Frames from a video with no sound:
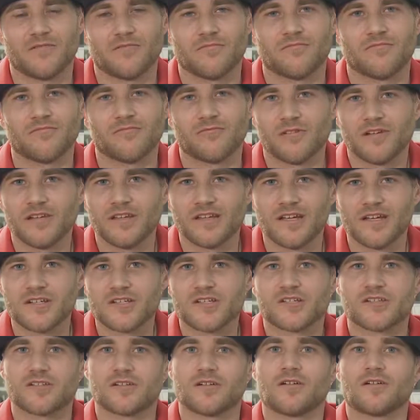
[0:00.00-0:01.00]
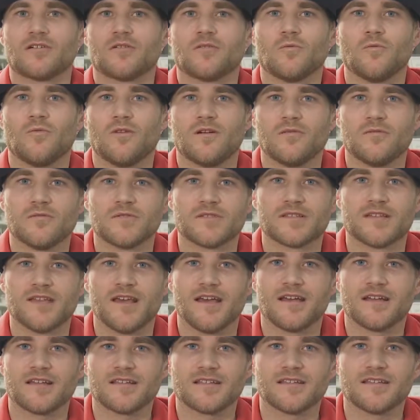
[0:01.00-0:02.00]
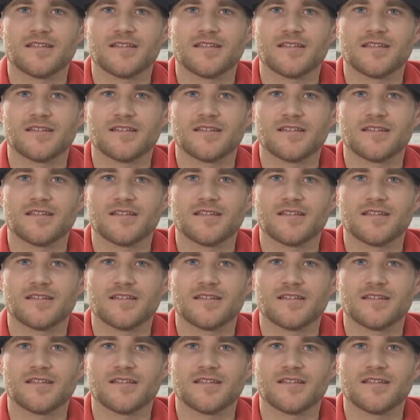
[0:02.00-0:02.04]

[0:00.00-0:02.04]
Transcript: you know, really unsure what was